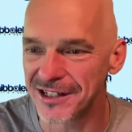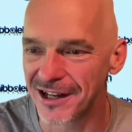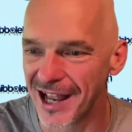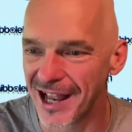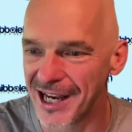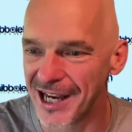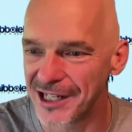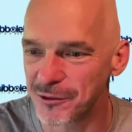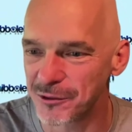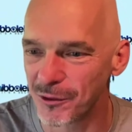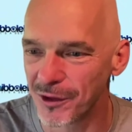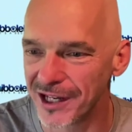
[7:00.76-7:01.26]

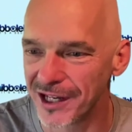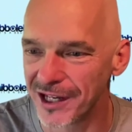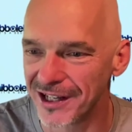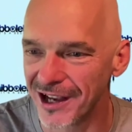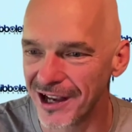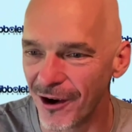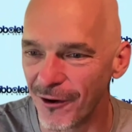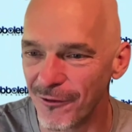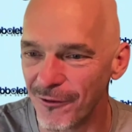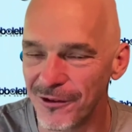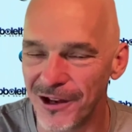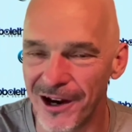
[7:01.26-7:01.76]
last week
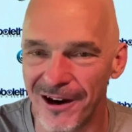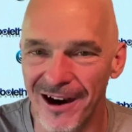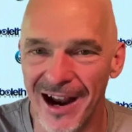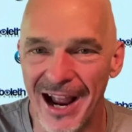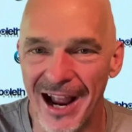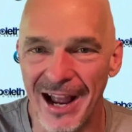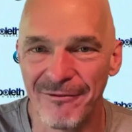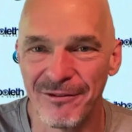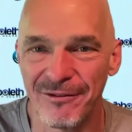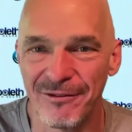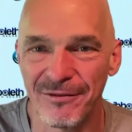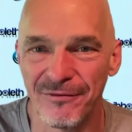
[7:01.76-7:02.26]
over there
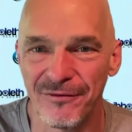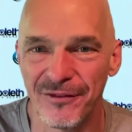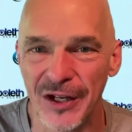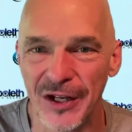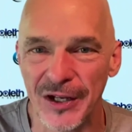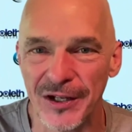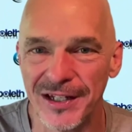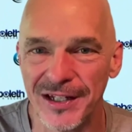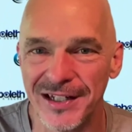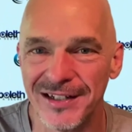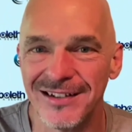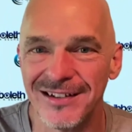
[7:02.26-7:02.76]
having
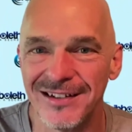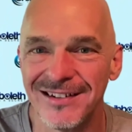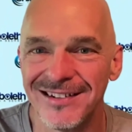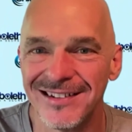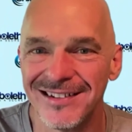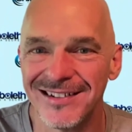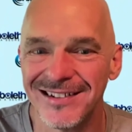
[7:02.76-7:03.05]
fun.